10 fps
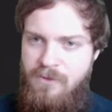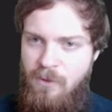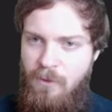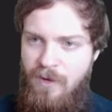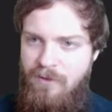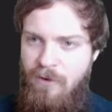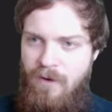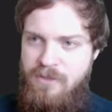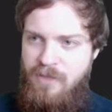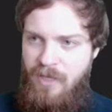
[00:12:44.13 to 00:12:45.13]
So a way
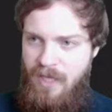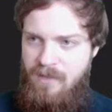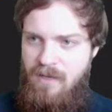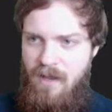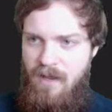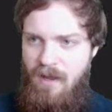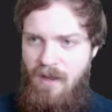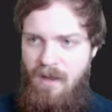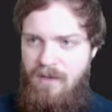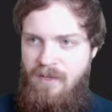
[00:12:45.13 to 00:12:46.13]
for us to get
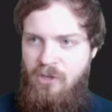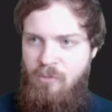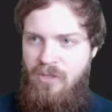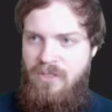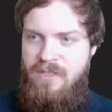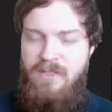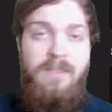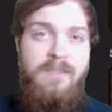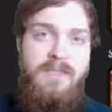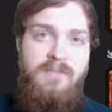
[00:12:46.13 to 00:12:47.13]
Nicol Bolas
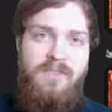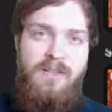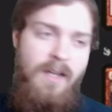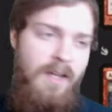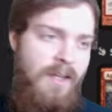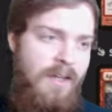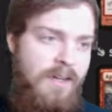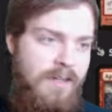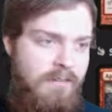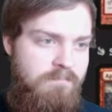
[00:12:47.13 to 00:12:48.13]
the Deceiver
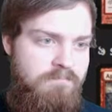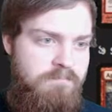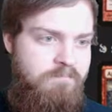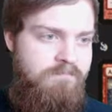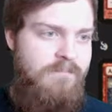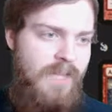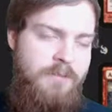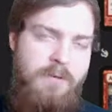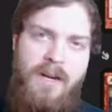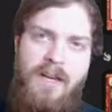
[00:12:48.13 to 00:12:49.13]

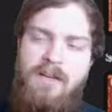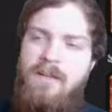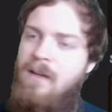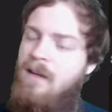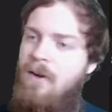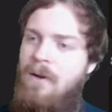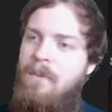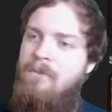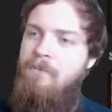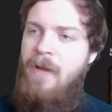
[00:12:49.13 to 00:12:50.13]
into our hand,
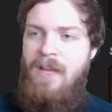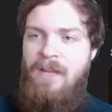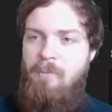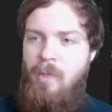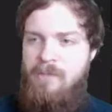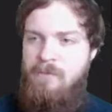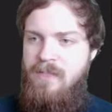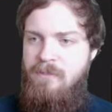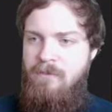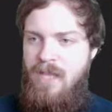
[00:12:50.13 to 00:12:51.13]
and
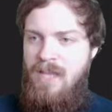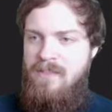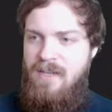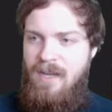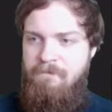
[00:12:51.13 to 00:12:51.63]
basically we can recast